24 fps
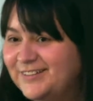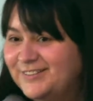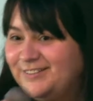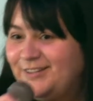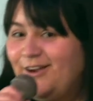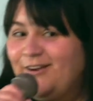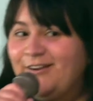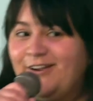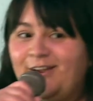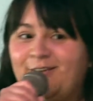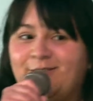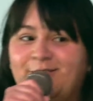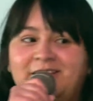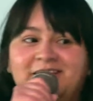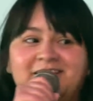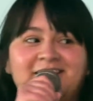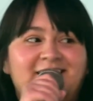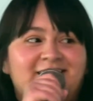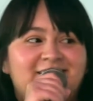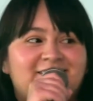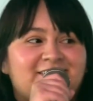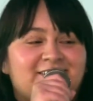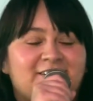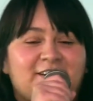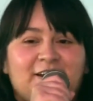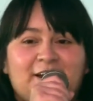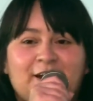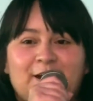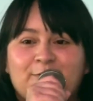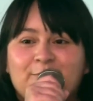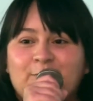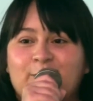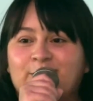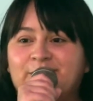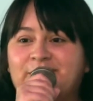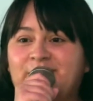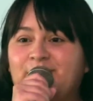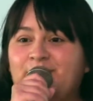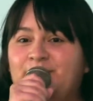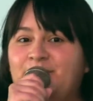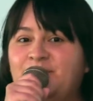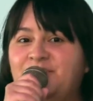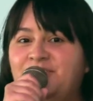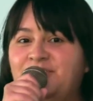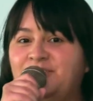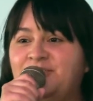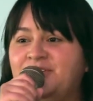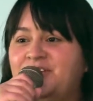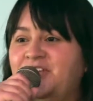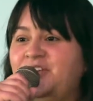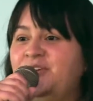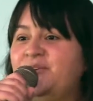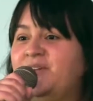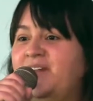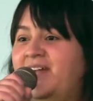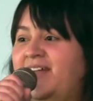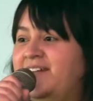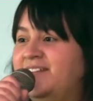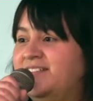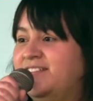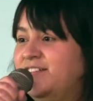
Sorry, I realized I wrote that we'd do a Q&A,